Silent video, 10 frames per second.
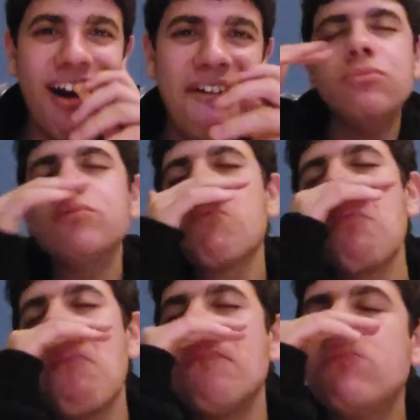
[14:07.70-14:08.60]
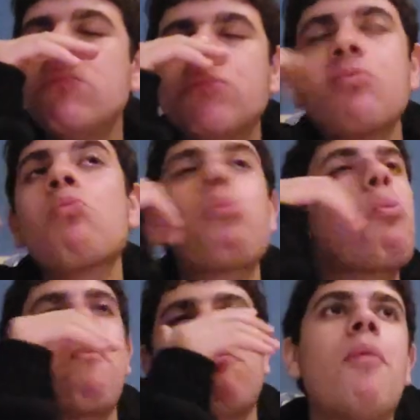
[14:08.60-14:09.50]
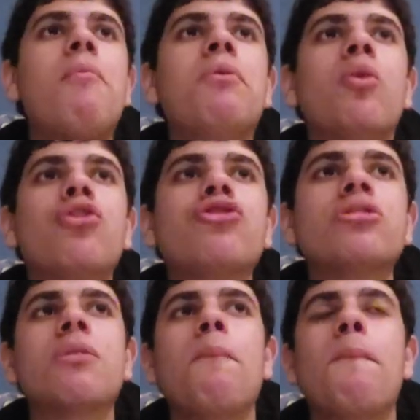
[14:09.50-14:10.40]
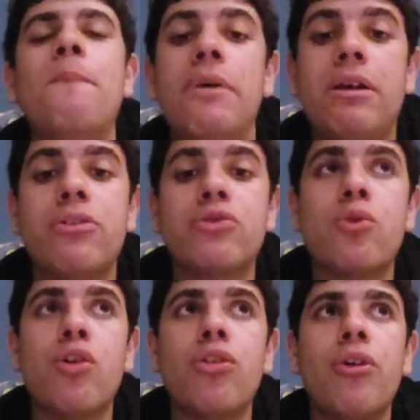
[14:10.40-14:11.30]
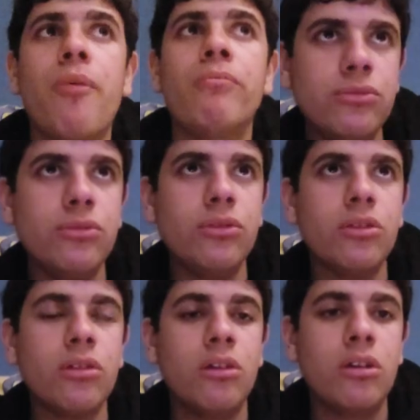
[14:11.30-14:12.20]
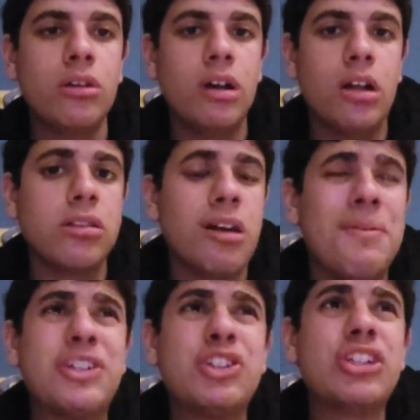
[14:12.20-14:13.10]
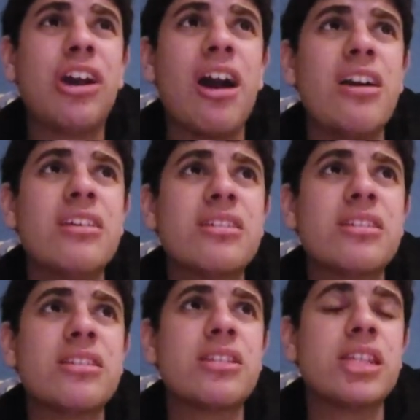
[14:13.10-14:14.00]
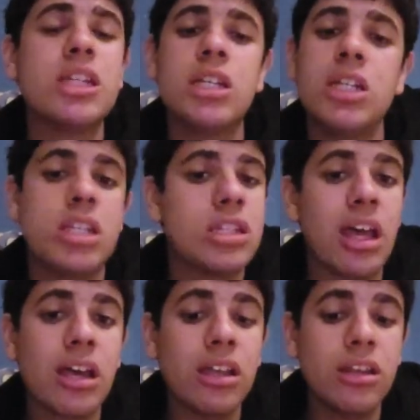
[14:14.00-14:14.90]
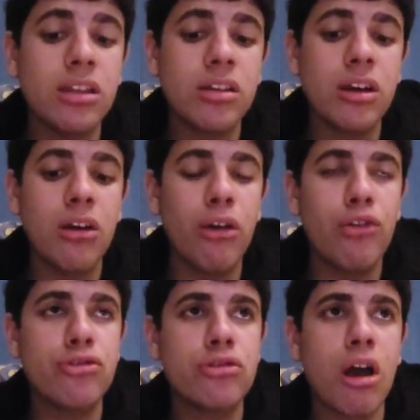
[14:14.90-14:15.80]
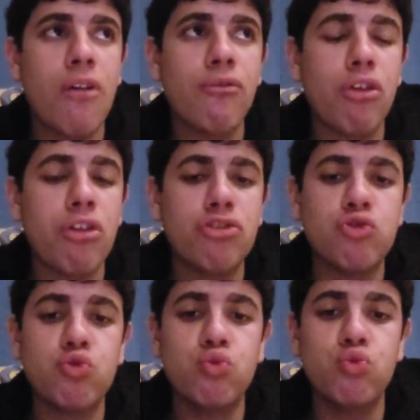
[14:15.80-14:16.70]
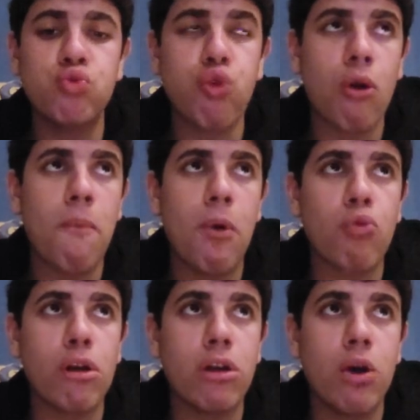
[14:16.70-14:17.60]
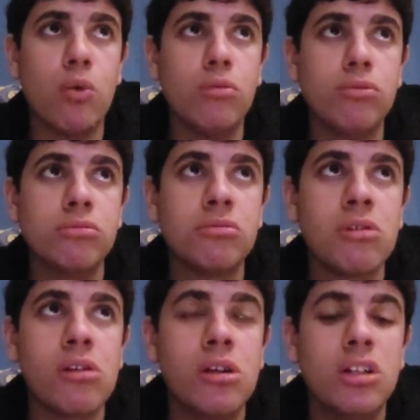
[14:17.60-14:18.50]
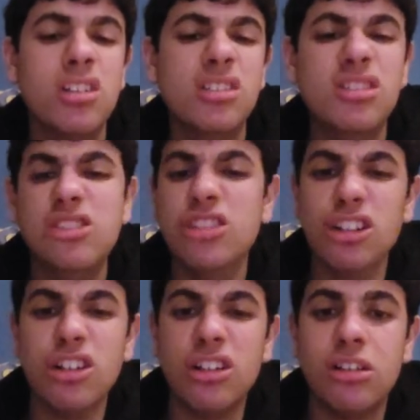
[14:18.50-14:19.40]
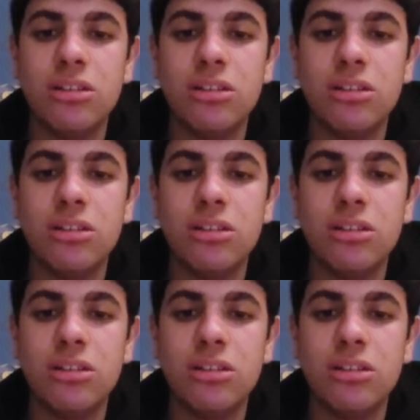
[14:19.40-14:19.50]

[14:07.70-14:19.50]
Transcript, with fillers: Mm, mm, mm. Mm. I'm gonna be watching some Beta Squad. i am gonna talk to you guys in a second because I have nothing to talk about right now. Yeah.